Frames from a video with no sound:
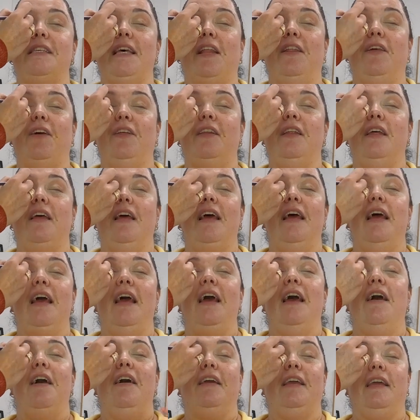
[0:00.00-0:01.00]
the salon.
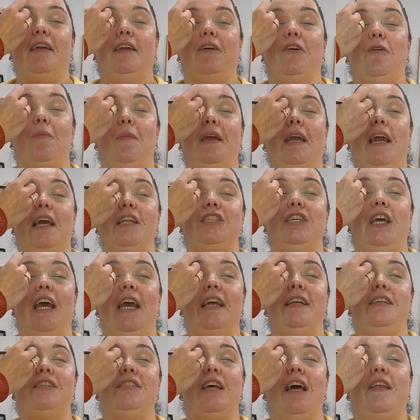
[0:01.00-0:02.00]
Come and get
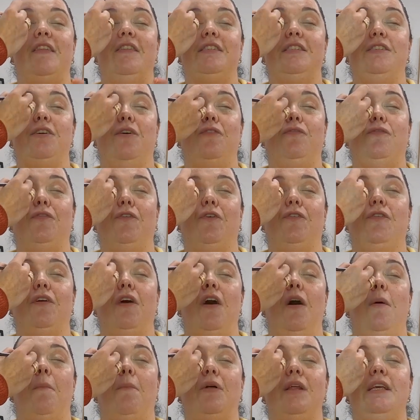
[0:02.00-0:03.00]
changed and so forth.
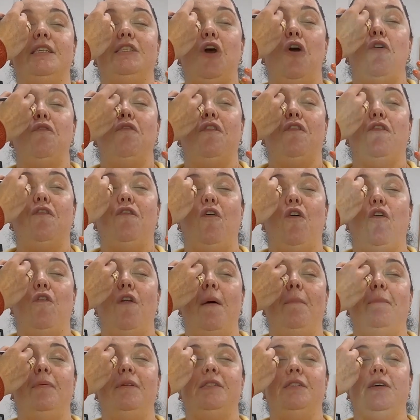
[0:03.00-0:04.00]
But it's over
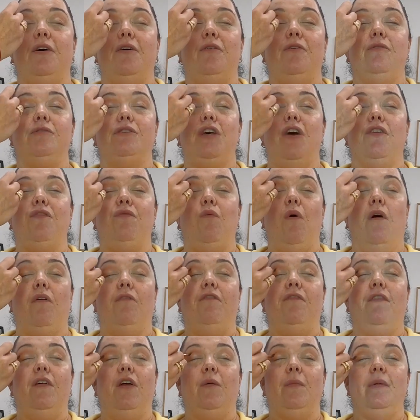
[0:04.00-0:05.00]
4 episodes of
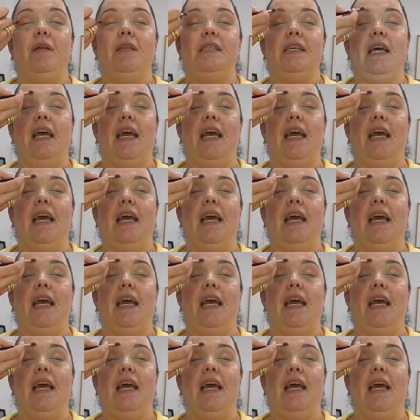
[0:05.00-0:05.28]
one filming